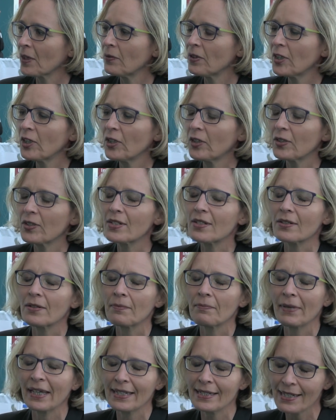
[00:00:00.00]
we could
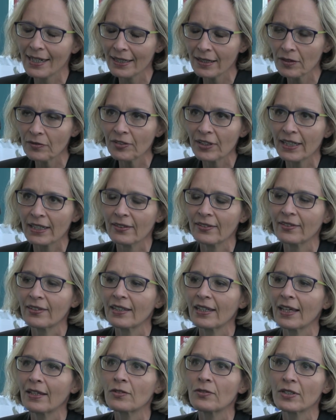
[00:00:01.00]
maintain
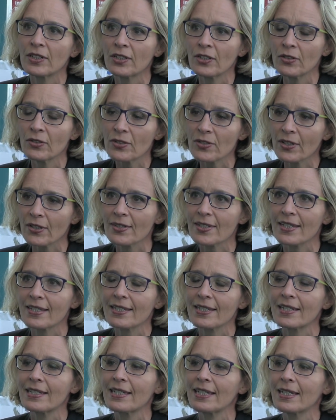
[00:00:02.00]
efficacy and reduce
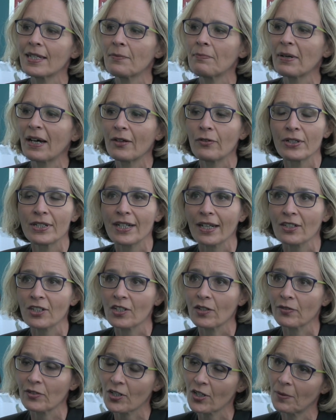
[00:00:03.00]
toxicity by
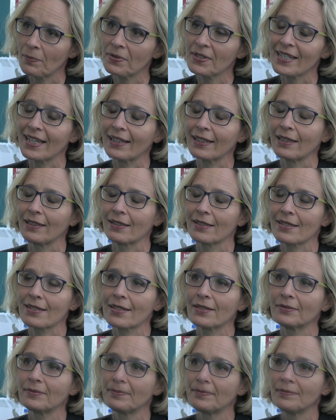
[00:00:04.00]
reduction of CHOP
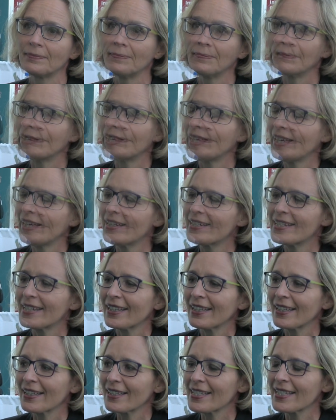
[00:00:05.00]
cycles.
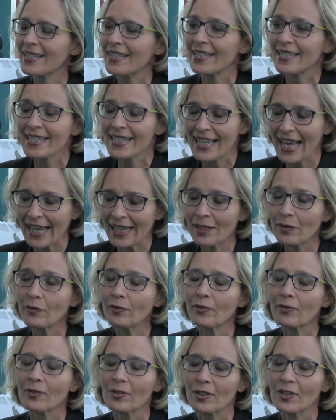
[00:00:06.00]
It is
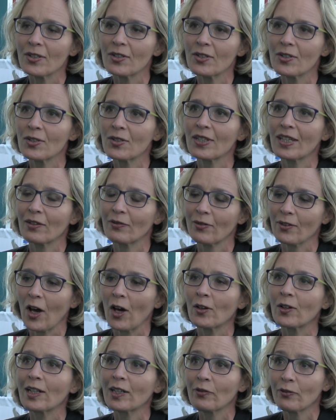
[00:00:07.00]
safe to give
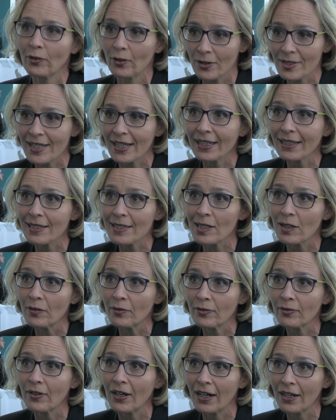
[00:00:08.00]
only 4 cycles
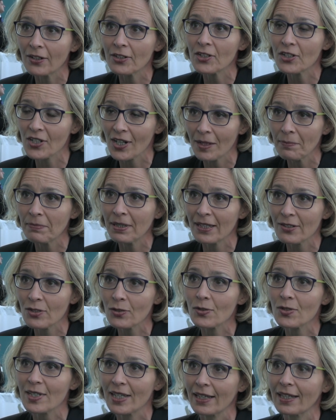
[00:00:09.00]
of R-CHOP
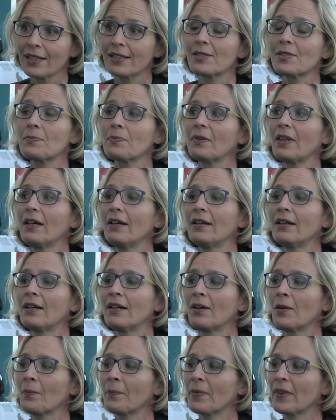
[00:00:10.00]
plus 2 cycles
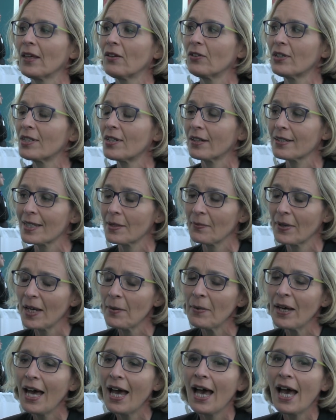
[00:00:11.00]

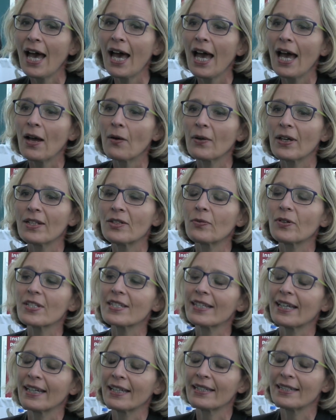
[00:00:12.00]
rituximab. It
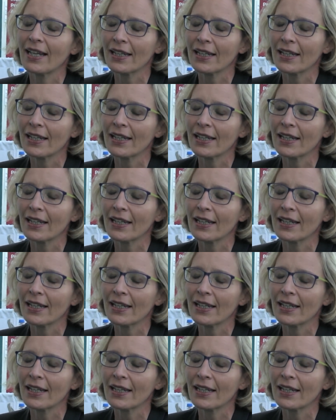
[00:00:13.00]
was a